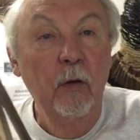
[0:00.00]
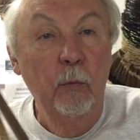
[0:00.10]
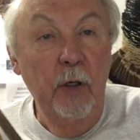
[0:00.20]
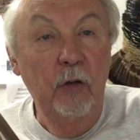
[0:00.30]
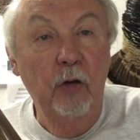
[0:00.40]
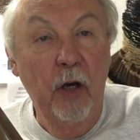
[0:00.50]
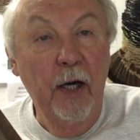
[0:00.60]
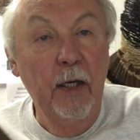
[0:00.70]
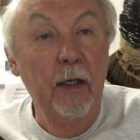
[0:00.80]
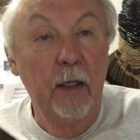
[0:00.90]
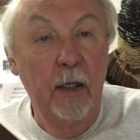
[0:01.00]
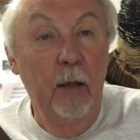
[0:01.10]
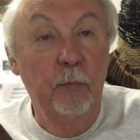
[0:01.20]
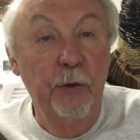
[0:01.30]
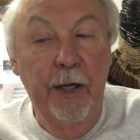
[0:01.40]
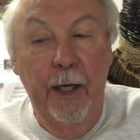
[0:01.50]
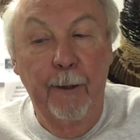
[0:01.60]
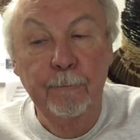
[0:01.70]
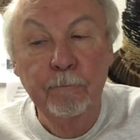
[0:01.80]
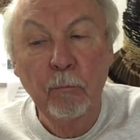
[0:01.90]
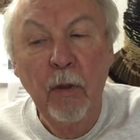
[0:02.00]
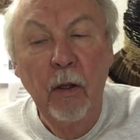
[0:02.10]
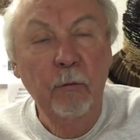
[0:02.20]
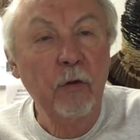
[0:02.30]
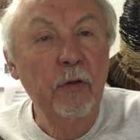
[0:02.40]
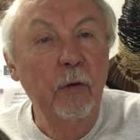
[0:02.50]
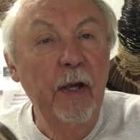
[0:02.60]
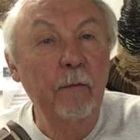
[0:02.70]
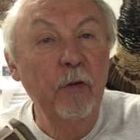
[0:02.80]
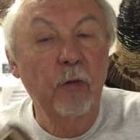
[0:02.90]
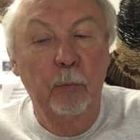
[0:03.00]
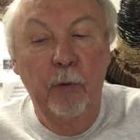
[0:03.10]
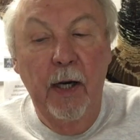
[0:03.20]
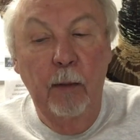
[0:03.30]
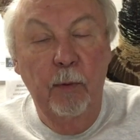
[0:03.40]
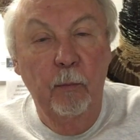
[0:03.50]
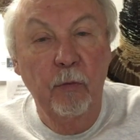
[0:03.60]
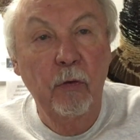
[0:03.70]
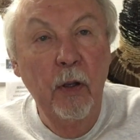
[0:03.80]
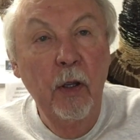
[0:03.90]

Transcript: Re-chalk it and then play it. If you're still having some problems,